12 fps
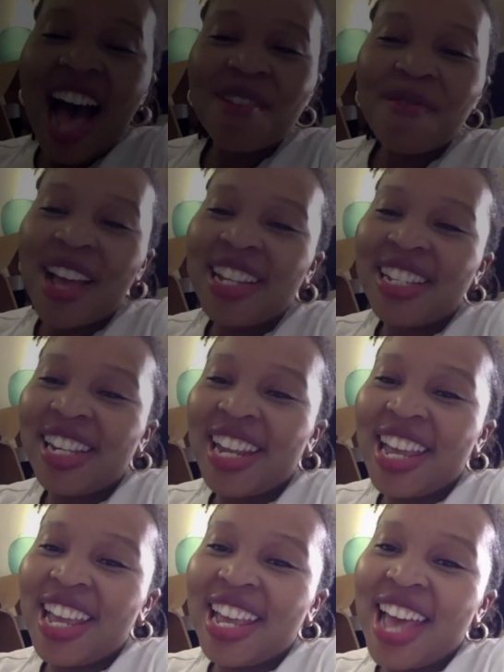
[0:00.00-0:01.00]

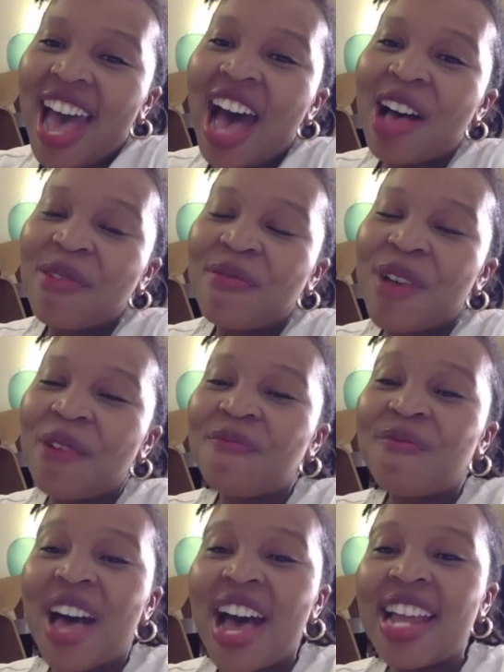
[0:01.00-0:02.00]
Bandile.
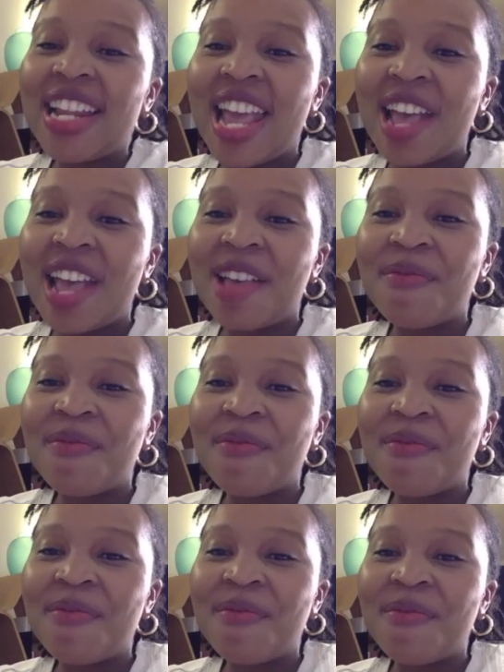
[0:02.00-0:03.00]
My name
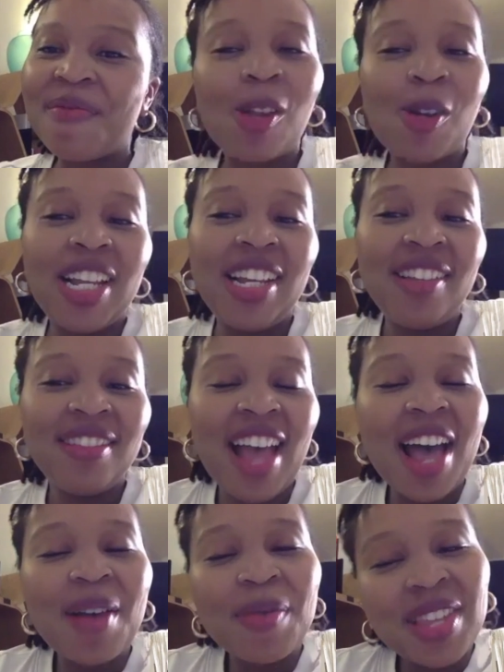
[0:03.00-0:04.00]
is Xolie.
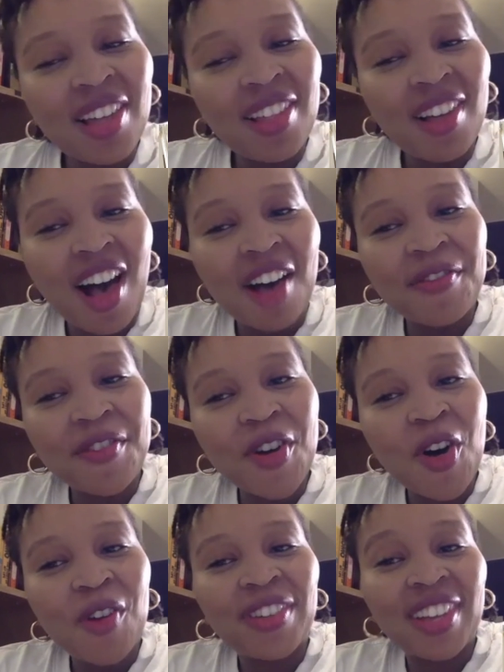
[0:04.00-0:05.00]
I'm the other half
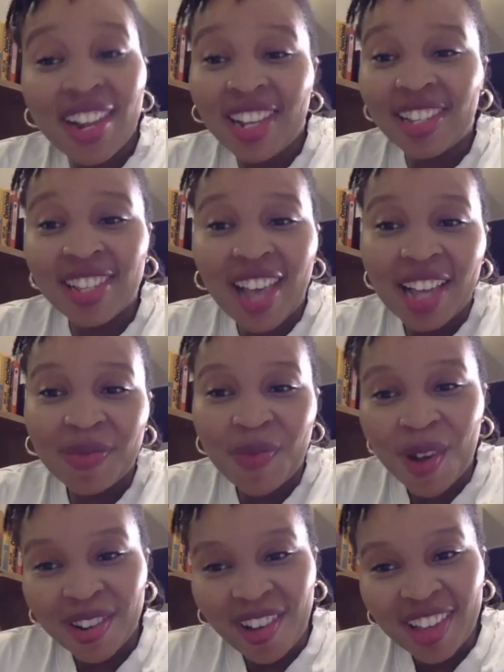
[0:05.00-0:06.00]
of Girl in Skies
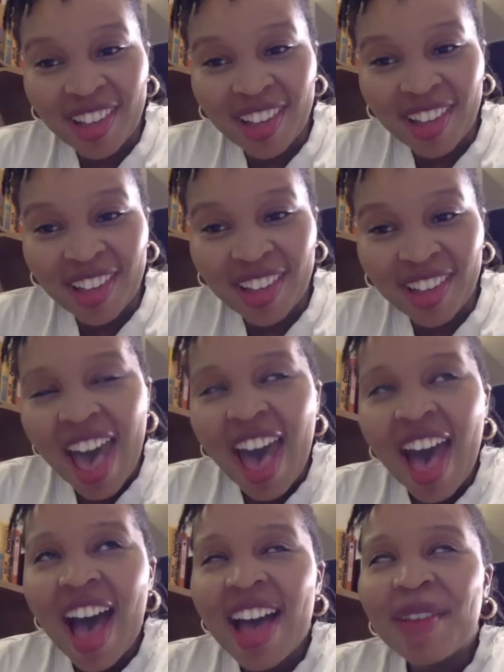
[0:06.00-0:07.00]
podcast.
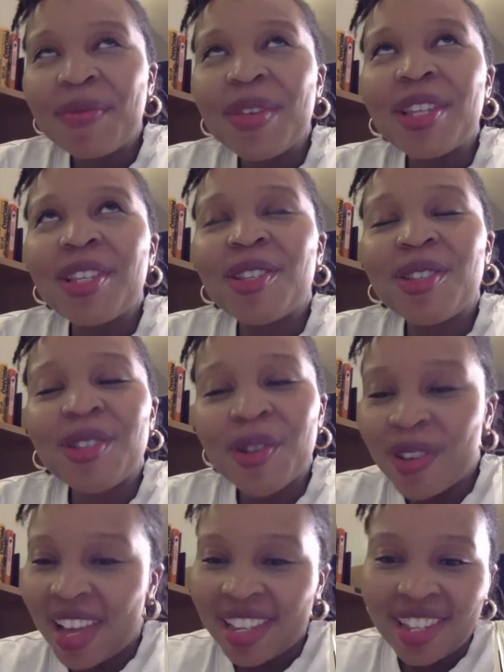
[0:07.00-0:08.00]
I'm
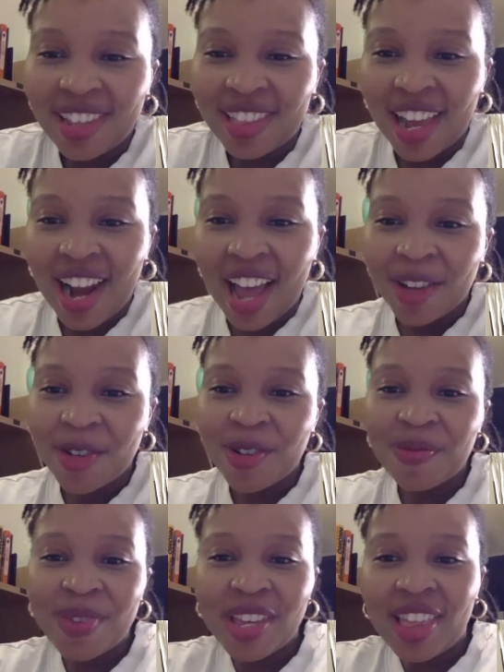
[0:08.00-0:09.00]
so gutted that I
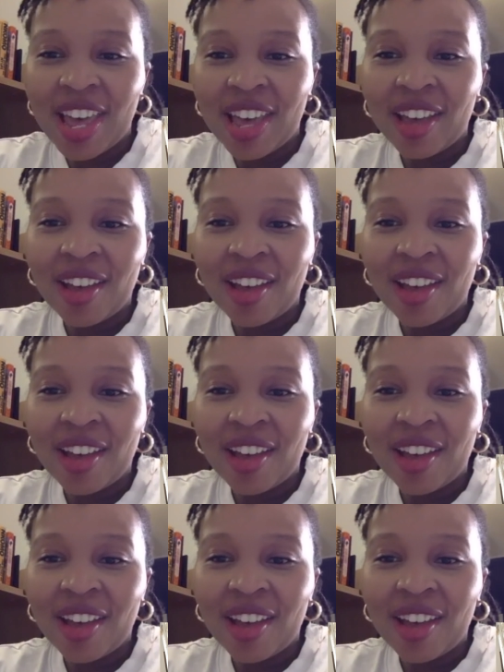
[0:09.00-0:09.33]
couldn't be there